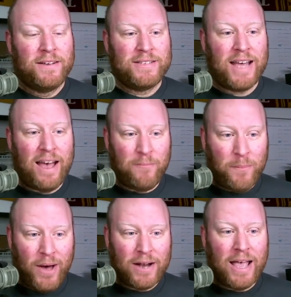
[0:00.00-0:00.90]
to have
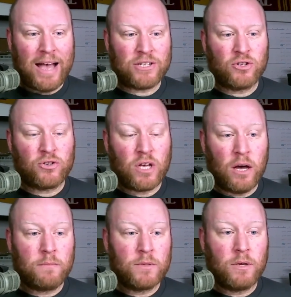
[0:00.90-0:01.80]
podcasters
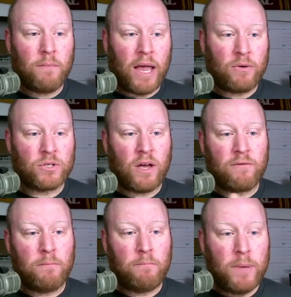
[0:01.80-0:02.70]
come to
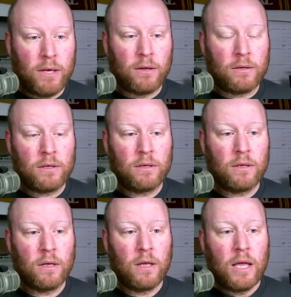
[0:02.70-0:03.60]
Microsoft Build
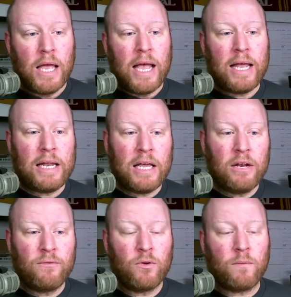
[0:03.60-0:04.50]
and
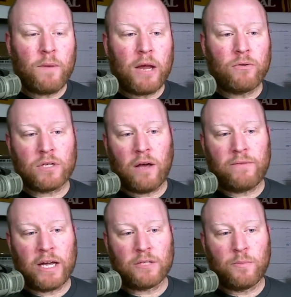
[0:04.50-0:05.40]
interview the
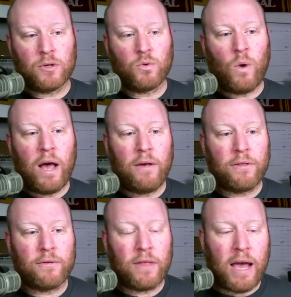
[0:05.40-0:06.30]
Microsoft experts while
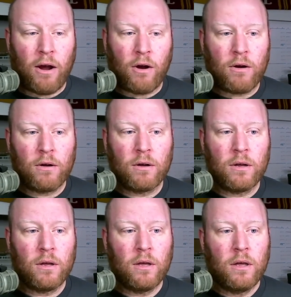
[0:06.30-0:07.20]
they're there
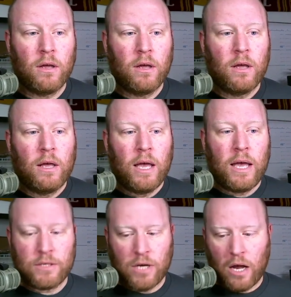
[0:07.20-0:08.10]

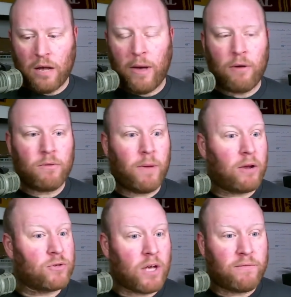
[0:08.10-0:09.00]
and talk about the
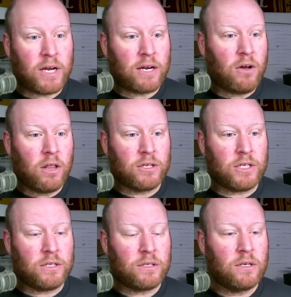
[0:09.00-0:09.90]
Microsoft
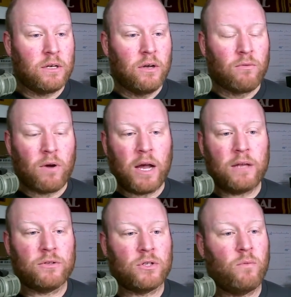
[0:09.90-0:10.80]
technologies,
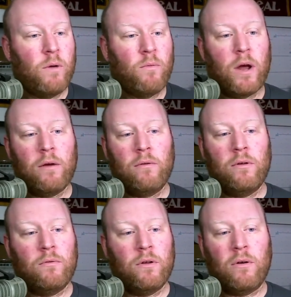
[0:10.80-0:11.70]
right? And so we were,
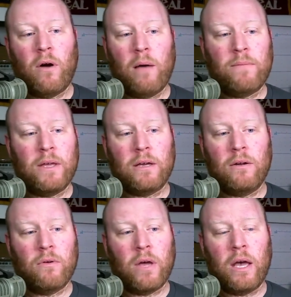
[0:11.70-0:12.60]
I'm
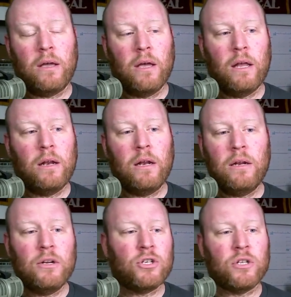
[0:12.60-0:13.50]
thinking, okay. And
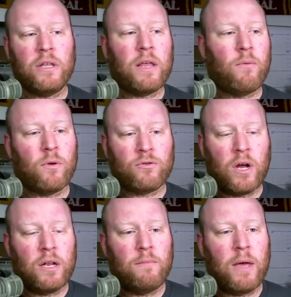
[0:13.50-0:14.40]
initially they were
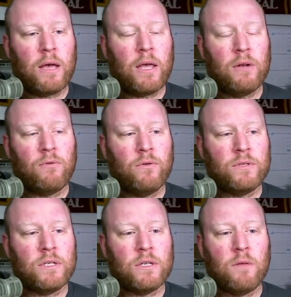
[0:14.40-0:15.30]
trying to make
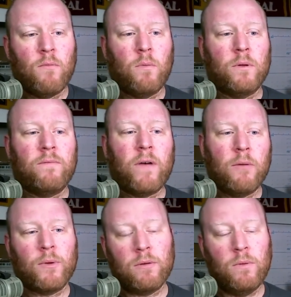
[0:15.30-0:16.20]
inroads into the mobile
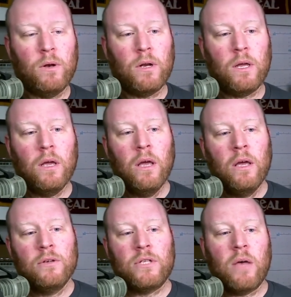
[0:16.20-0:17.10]
development community.
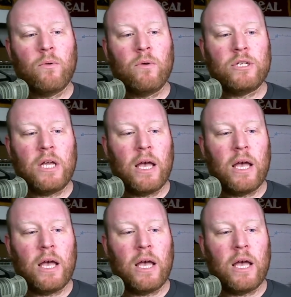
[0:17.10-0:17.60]
So they were reaching